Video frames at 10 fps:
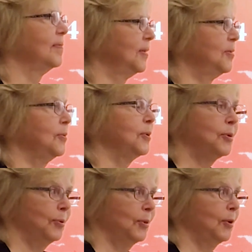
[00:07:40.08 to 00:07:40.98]
to
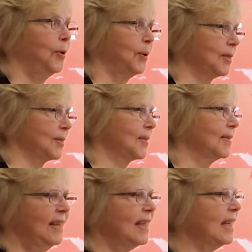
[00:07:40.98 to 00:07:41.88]
the horse.
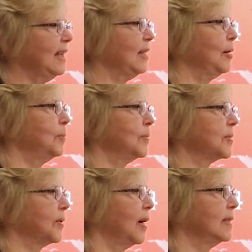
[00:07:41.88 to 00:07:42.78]
Keely opens
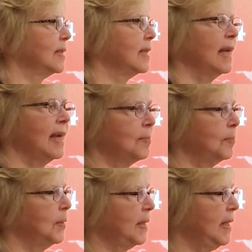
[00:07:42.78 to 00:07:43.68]
her eyes and can't
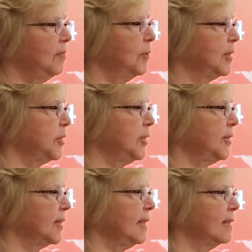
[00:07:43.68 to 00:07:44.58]
believe what she
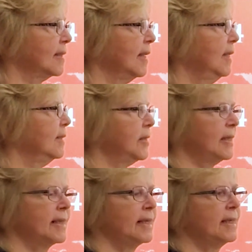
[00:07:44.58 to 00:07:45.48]
sees. She
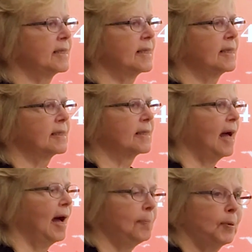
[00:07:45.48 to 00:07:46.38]
sees this
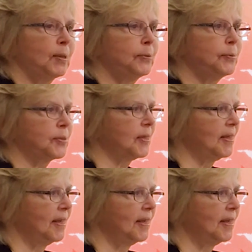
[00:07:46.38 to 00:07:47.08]
Appaloosa